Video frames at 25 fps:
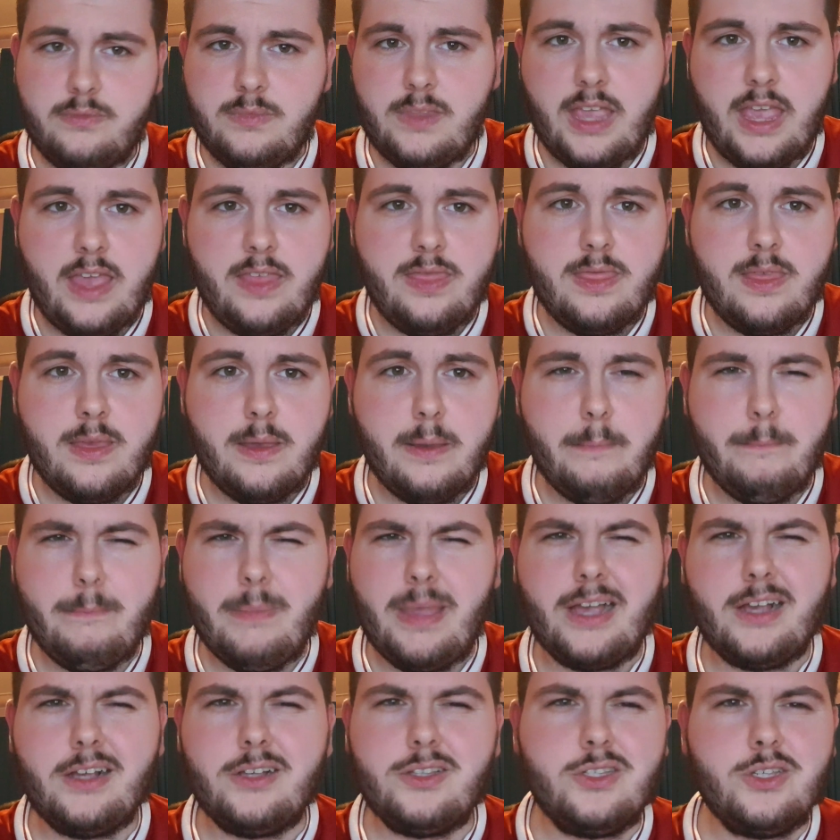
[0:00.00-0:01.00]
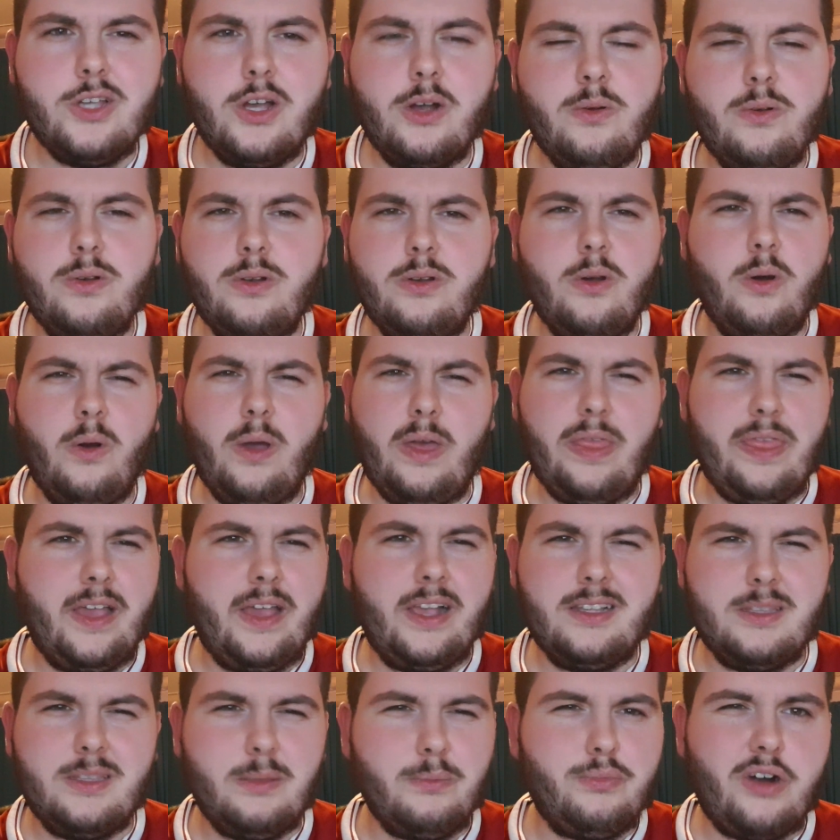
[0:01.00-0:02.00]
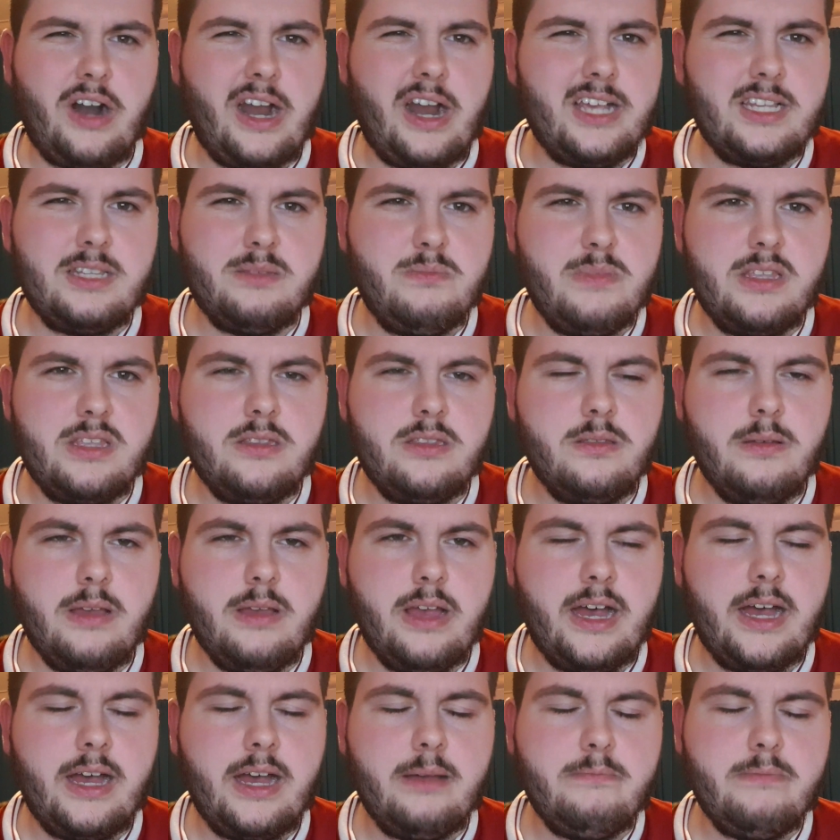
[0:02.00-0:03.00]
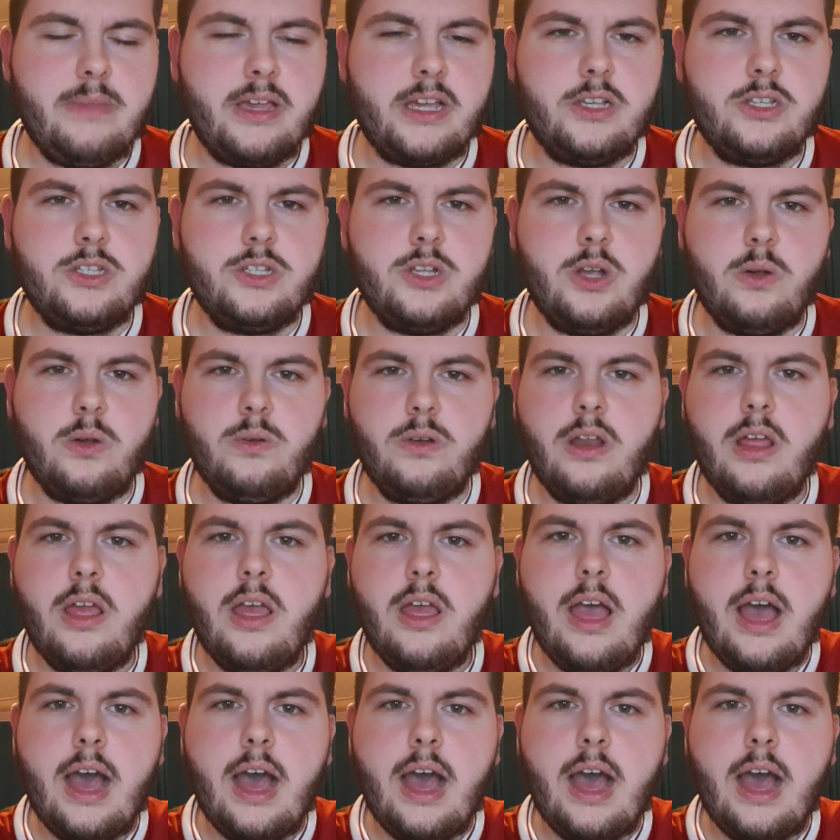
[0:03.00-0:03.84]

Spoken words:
in the mix zone, or I think it's the press mix zone.